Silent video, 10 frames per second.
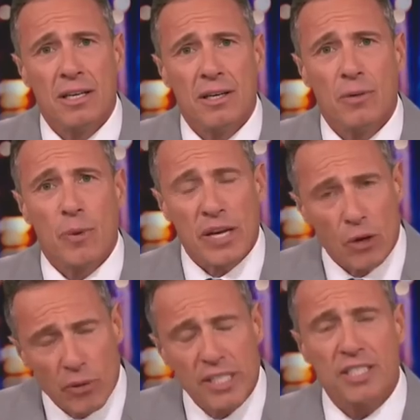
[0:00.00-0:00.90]
We
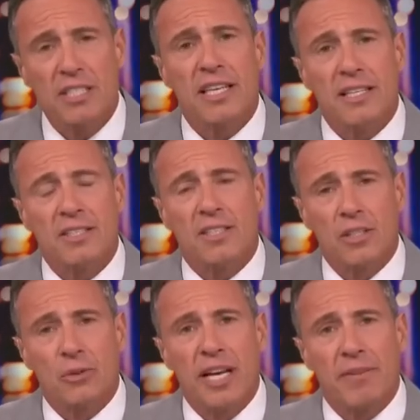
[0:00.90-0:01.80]
increasingly in this
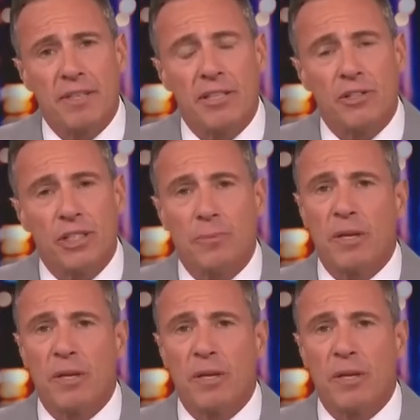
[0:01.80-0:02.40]
country have leadership that